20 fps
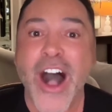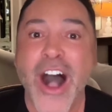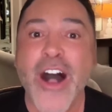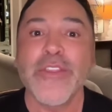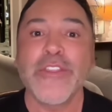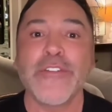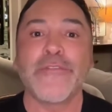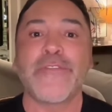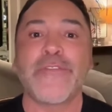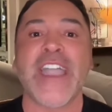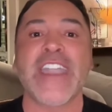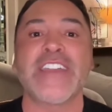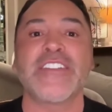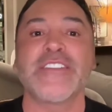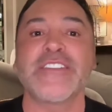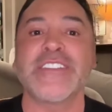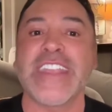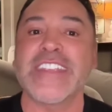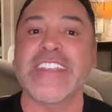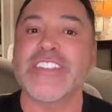All the
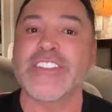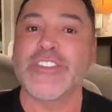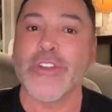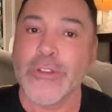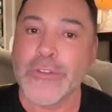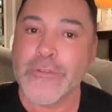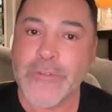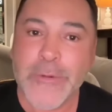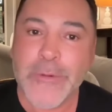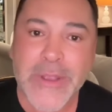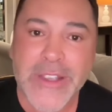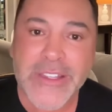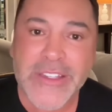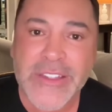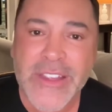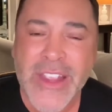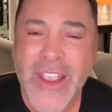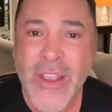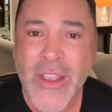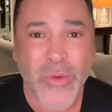fighters they stole from
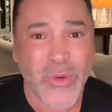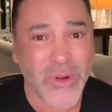us